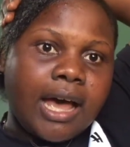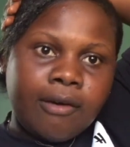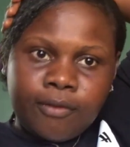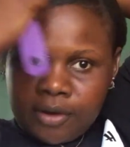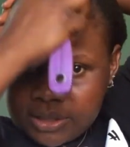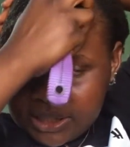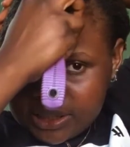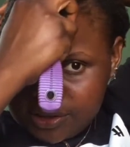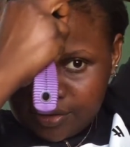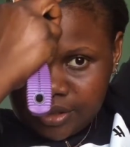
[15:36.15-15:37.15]
I've
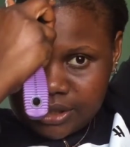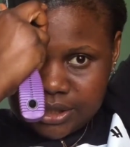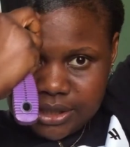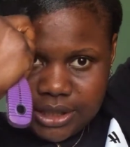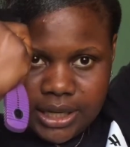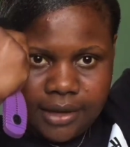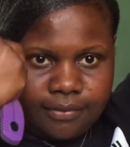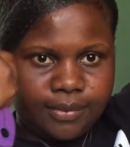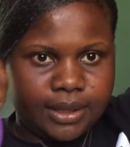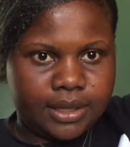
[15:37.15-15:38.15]
forgotten the duration she
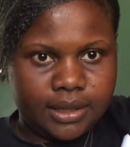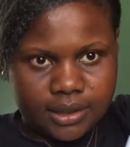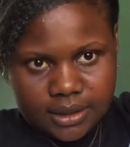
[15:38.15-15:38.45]
gave me,